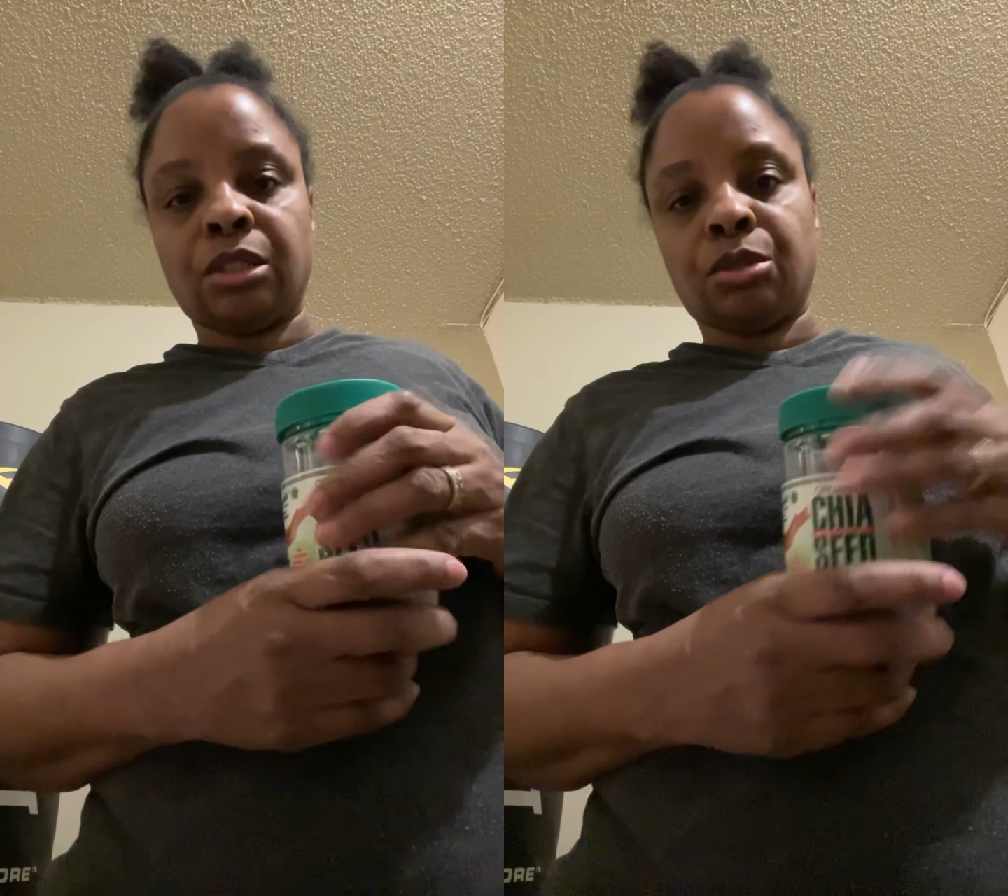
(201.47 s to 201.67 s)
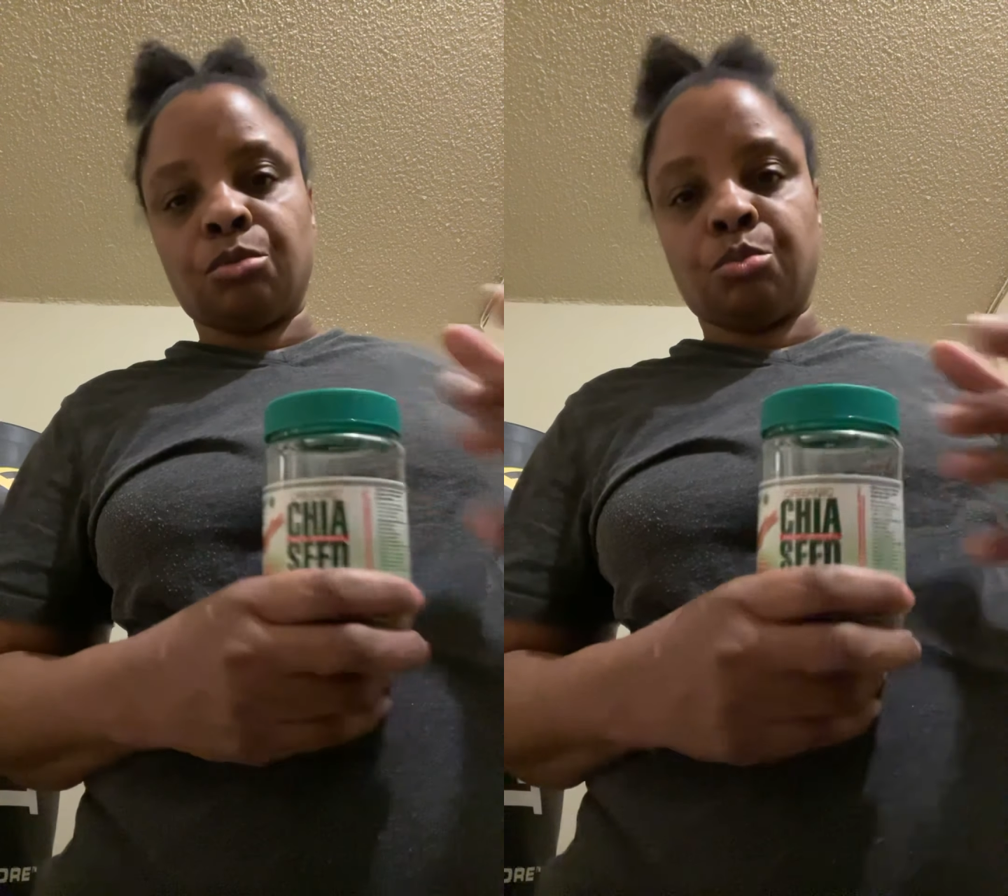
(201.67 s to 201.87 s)

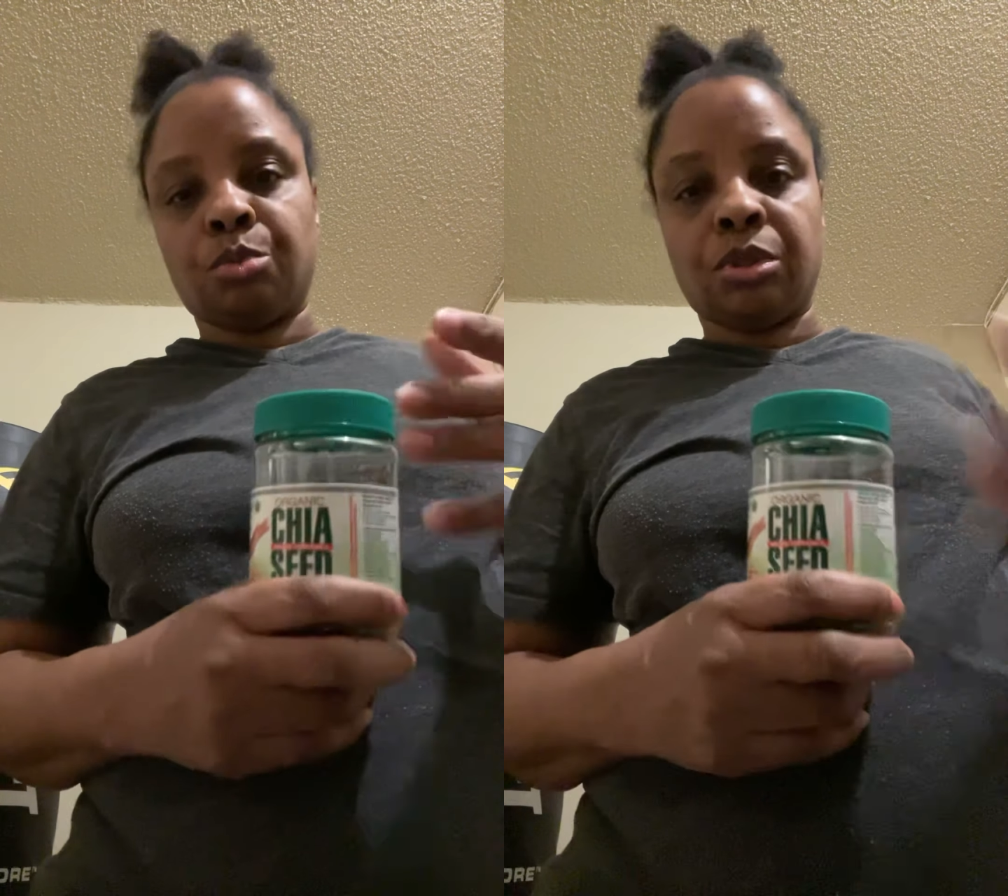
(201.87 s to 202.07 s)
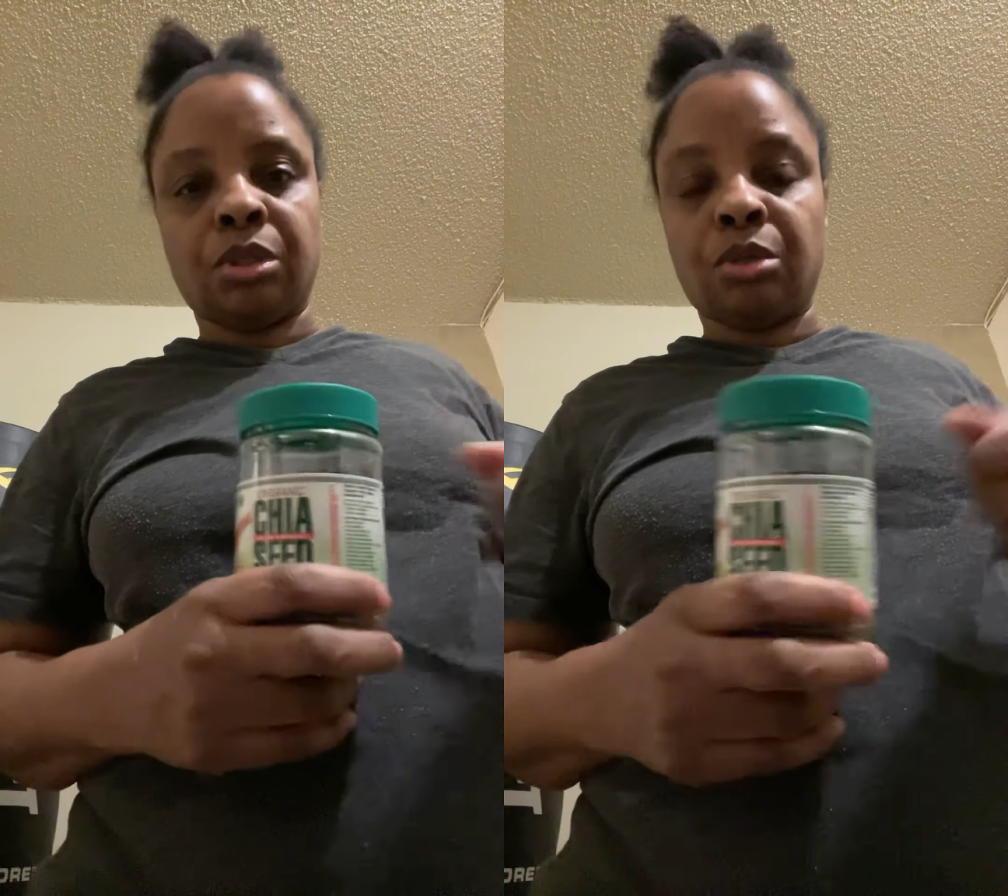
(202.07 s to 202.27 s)
So
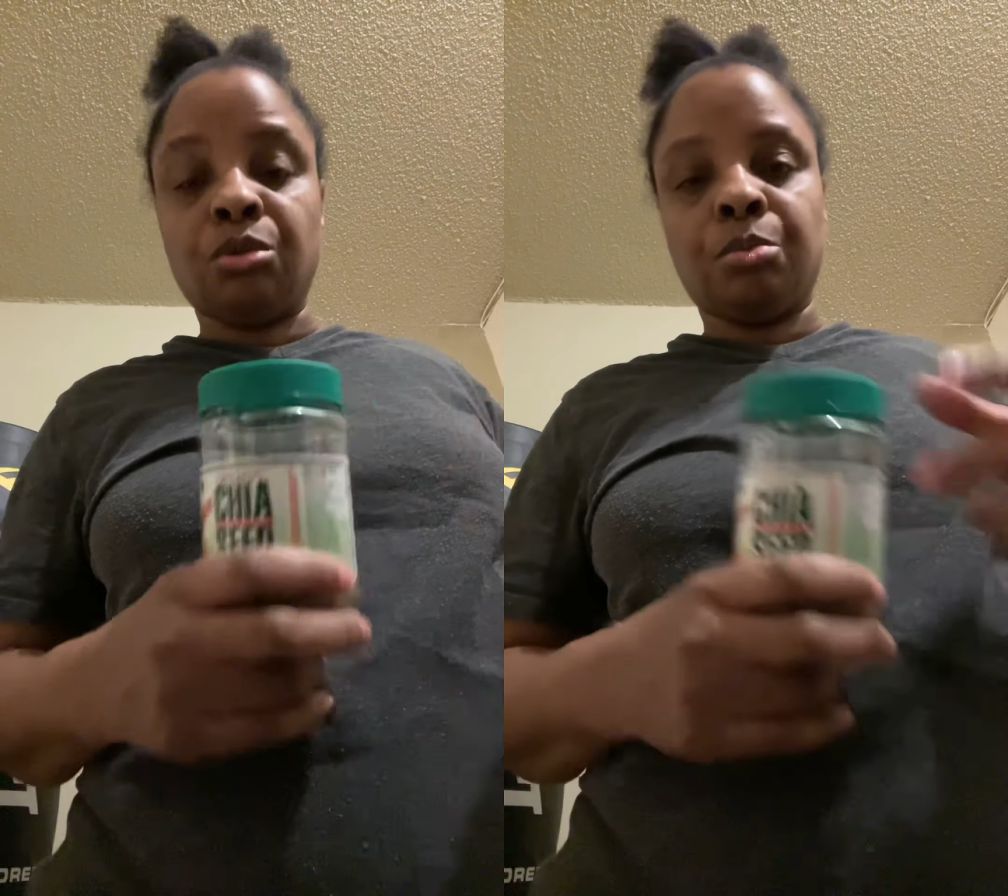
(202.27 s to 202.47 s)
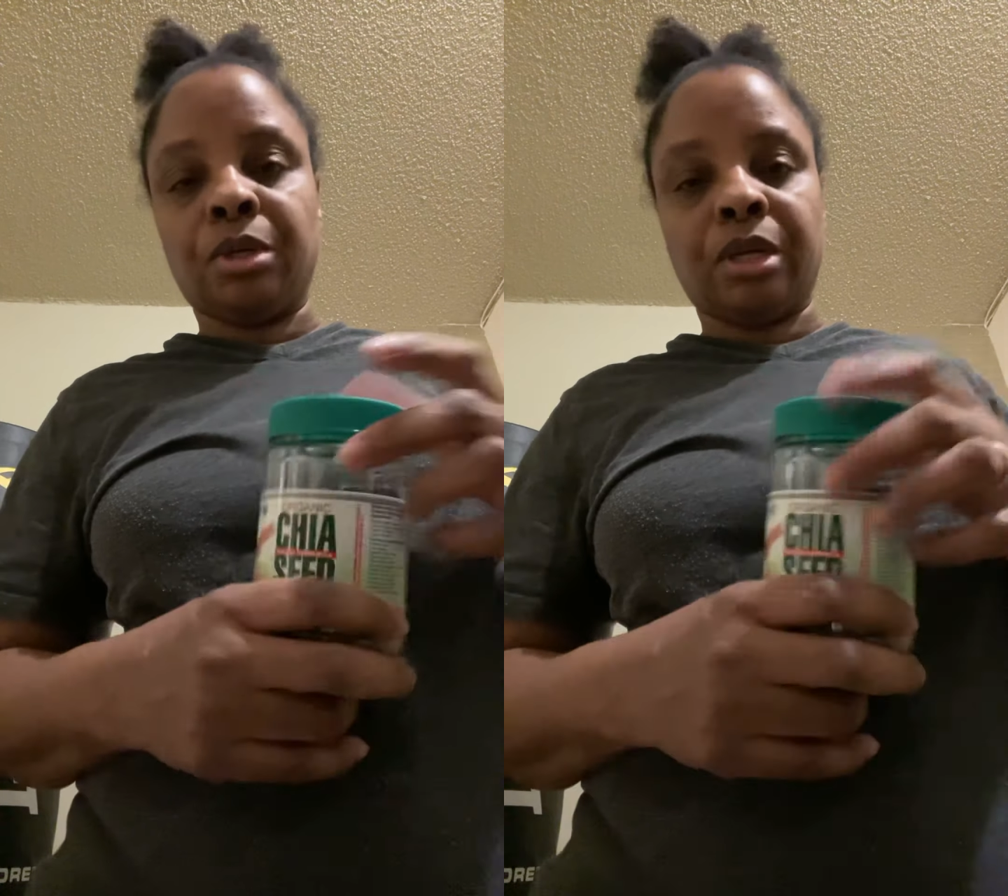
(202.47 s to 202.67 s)
put a
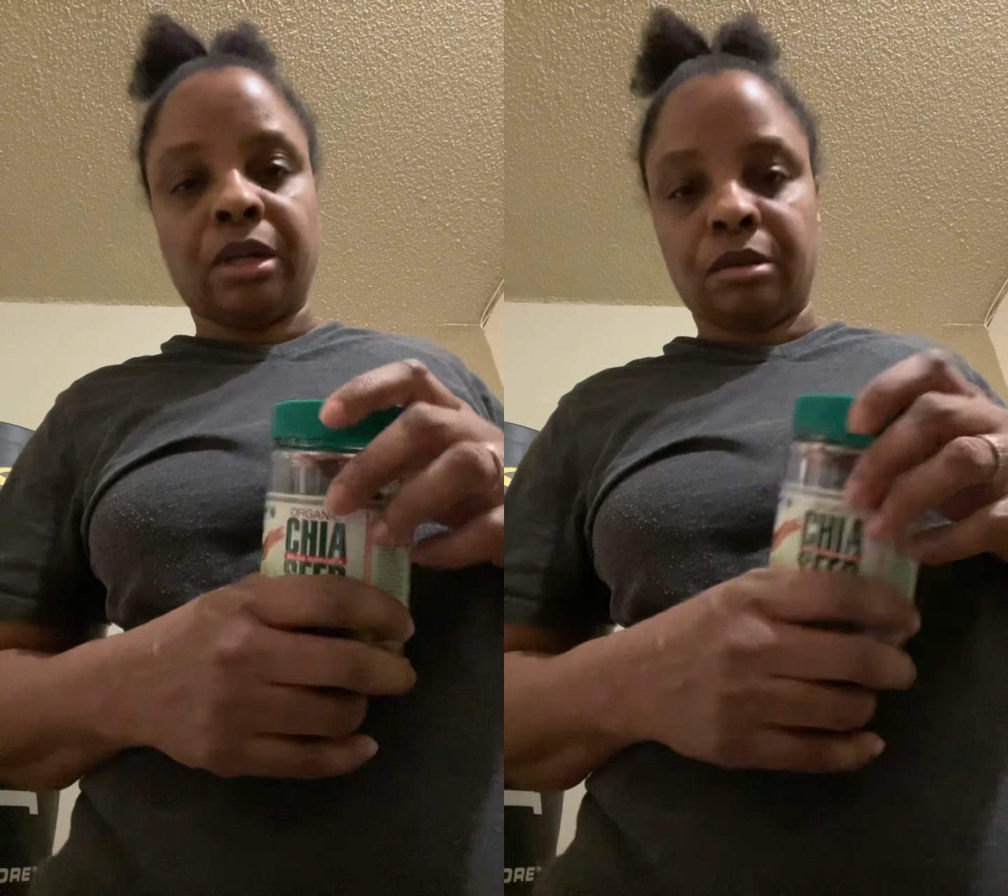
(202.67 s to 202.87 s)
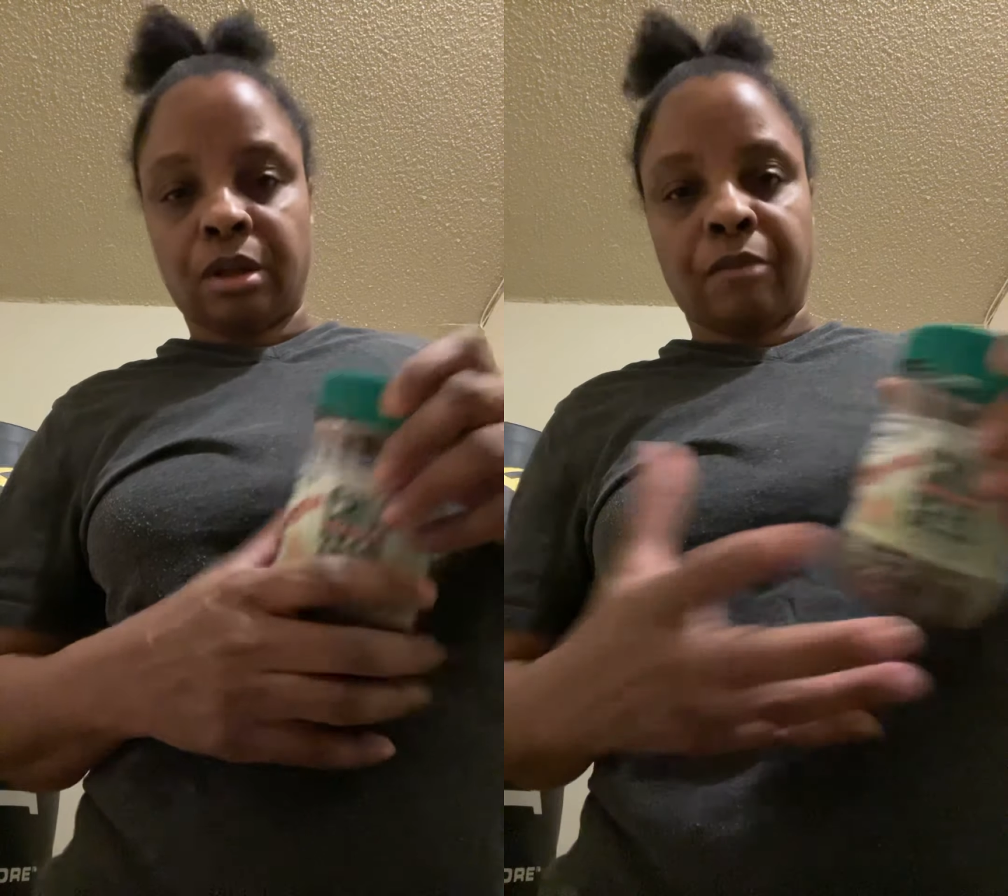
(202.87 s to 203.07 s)
little bit
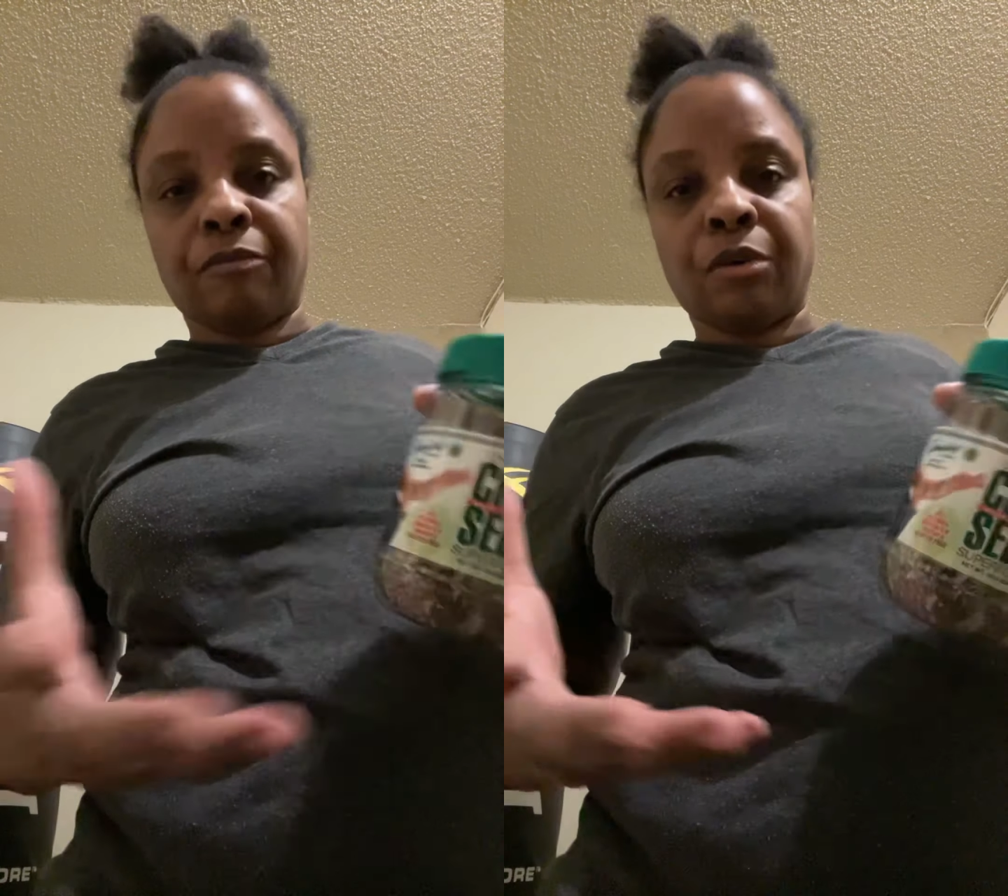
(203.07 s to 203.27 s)
at